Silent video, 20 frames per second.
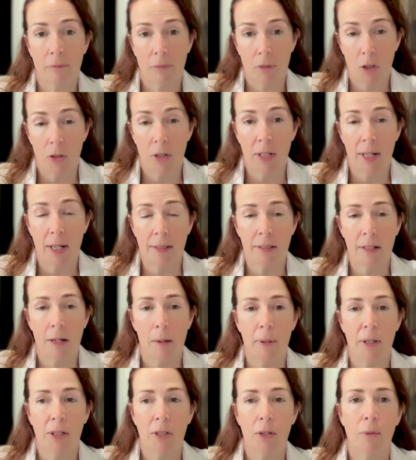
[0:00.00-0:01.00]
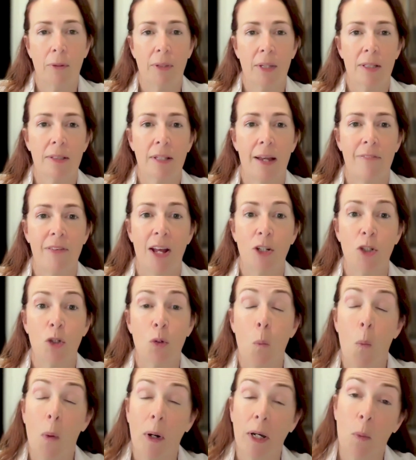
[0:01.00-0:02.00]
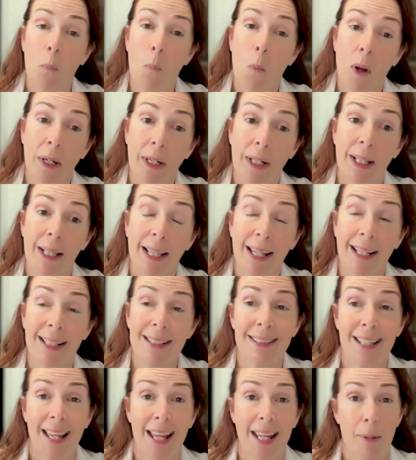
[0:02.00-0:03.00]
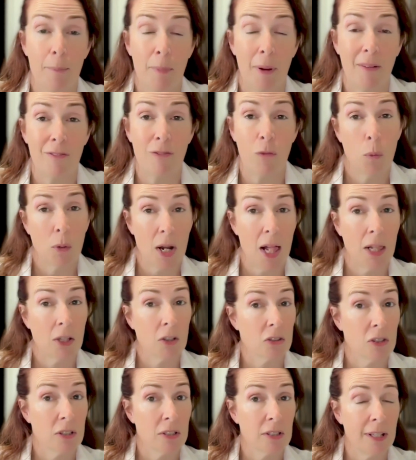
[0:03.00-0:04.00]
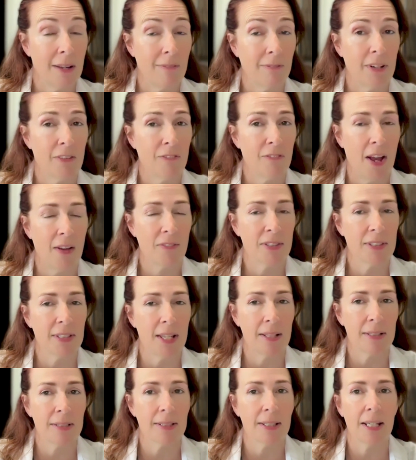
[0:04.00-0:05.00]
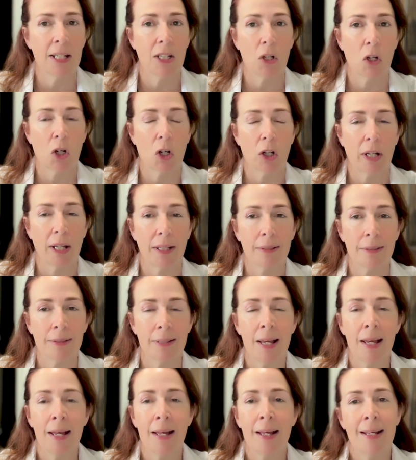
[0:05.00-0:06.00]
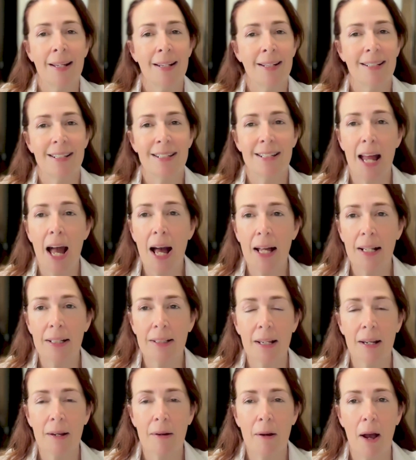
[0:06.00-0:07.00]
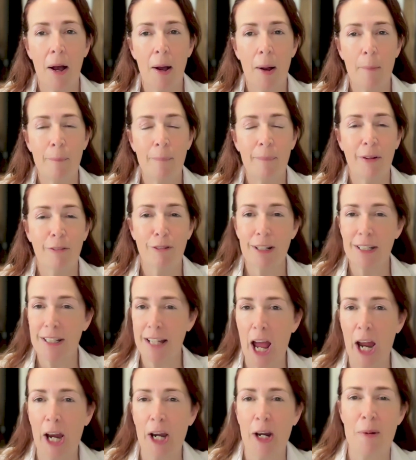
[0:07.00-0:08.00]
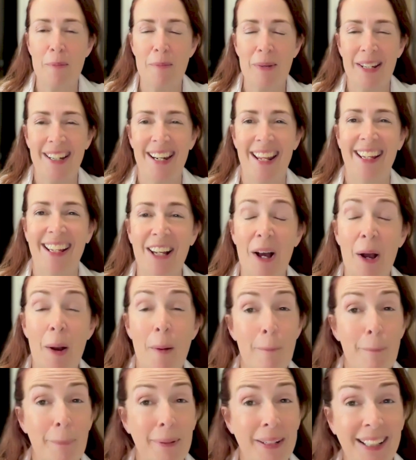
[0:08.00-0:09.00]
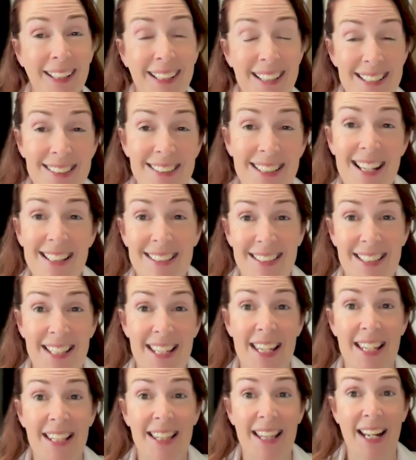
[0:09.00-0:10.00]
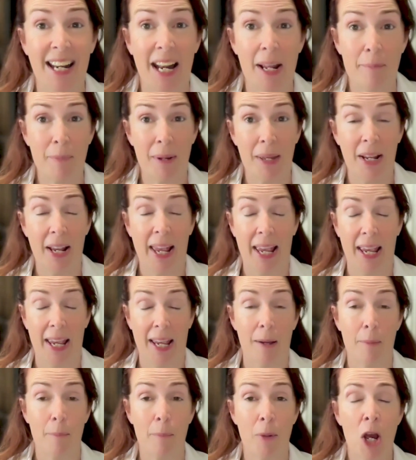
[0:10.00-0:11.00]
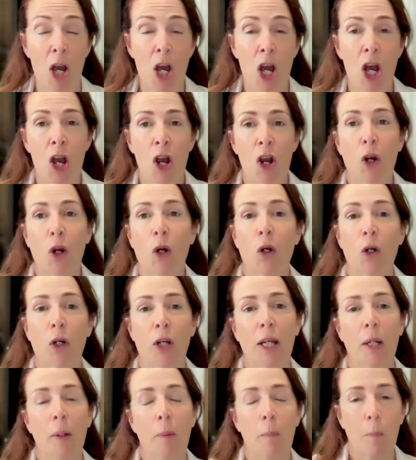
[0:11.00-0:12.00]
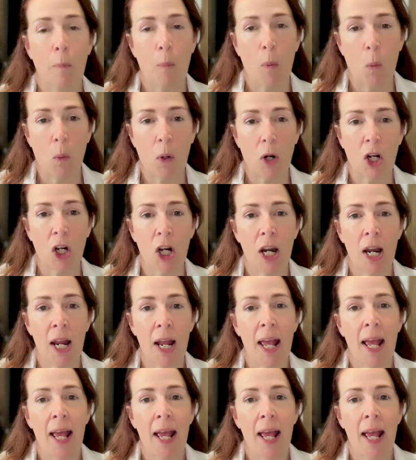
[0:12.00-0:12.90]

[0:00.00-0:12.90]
30 days that I've been doing this, I've had 21 clicks and about $4.75 in earnings. Not retirement income, but at least I see that I am earning more,